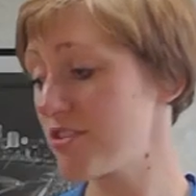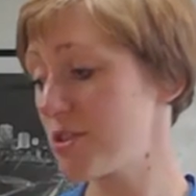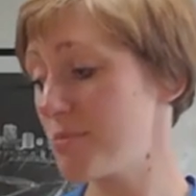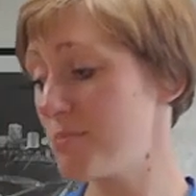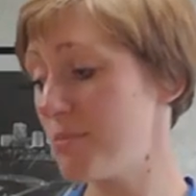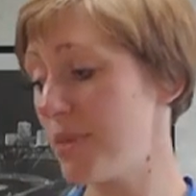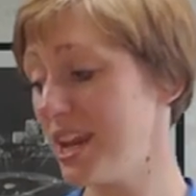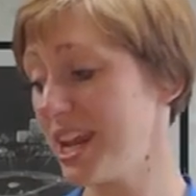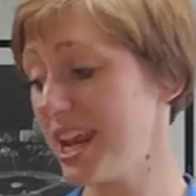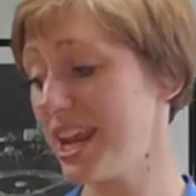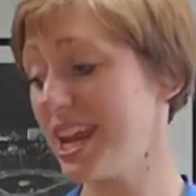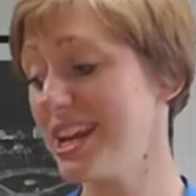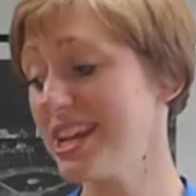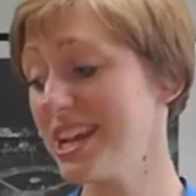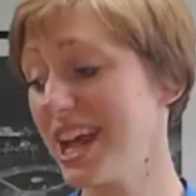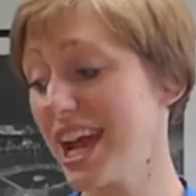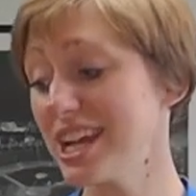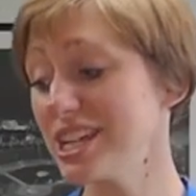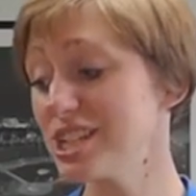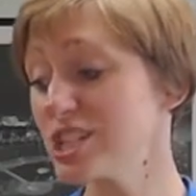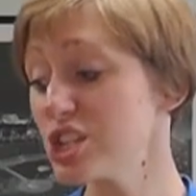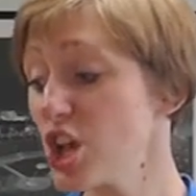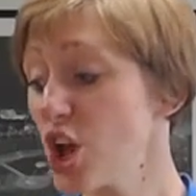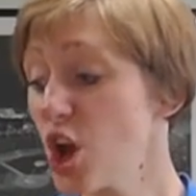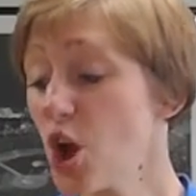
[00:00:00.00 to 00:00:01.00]
the
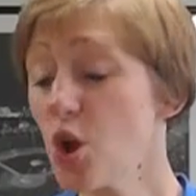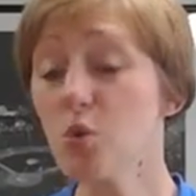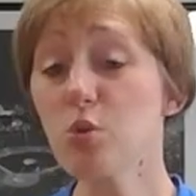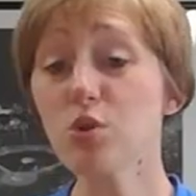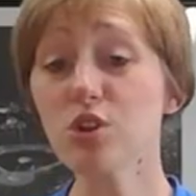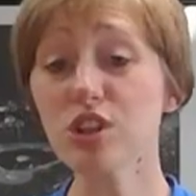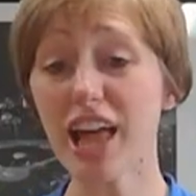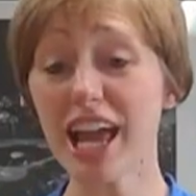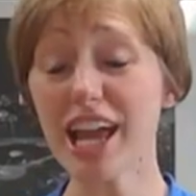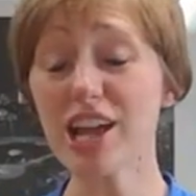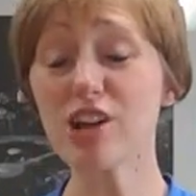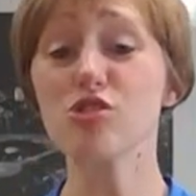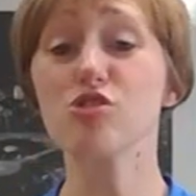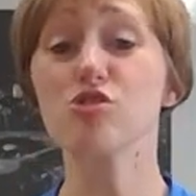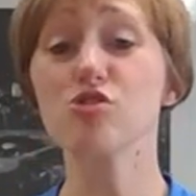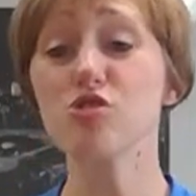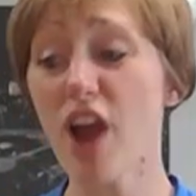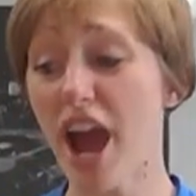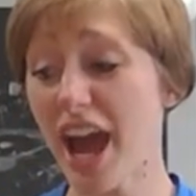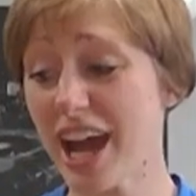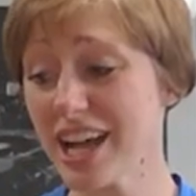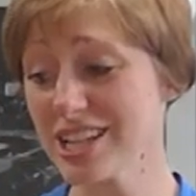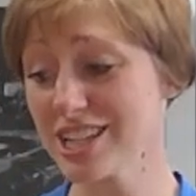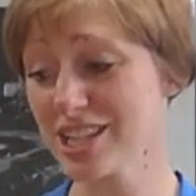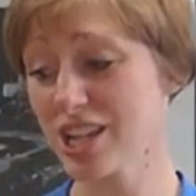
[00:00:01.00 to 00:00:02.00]
Midianites were like
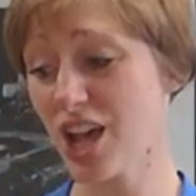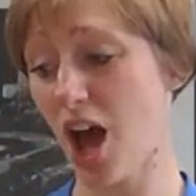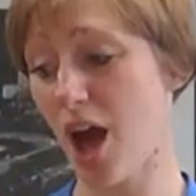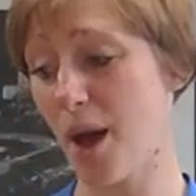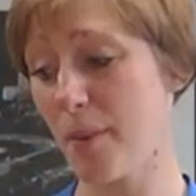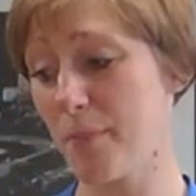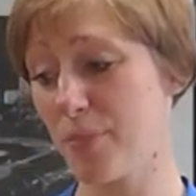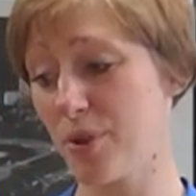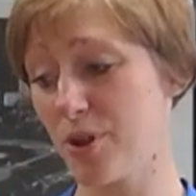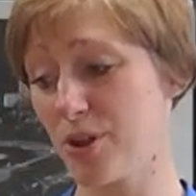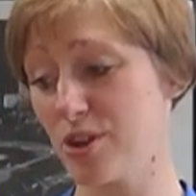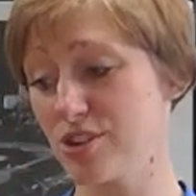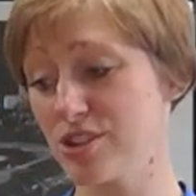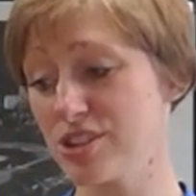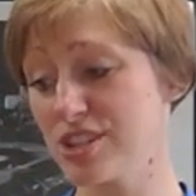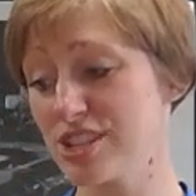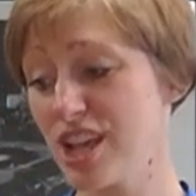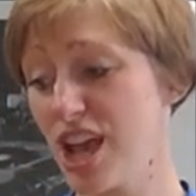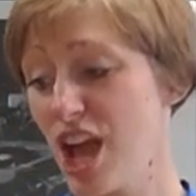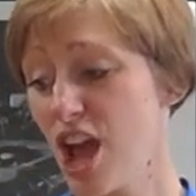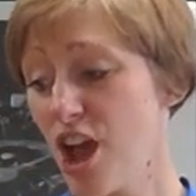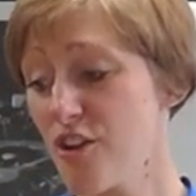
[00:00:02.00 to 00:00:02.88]
grasshoppers